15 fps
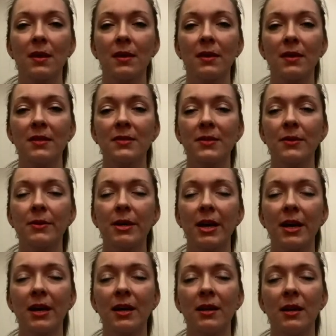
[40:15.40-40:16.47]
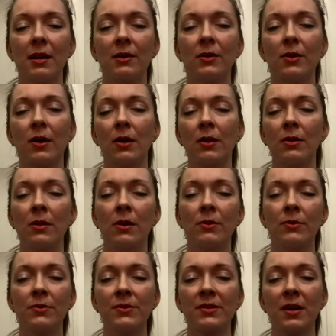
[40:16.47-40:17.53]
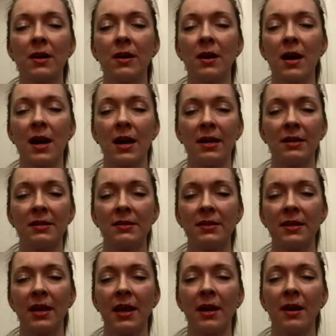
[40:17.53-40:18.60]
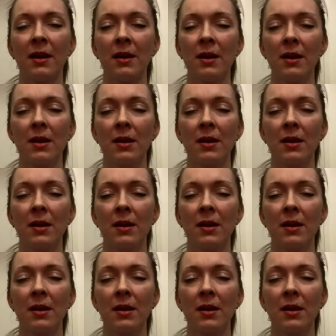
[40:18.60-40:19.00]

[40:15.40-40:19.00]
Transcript: Let's go ahead and close our eyes here.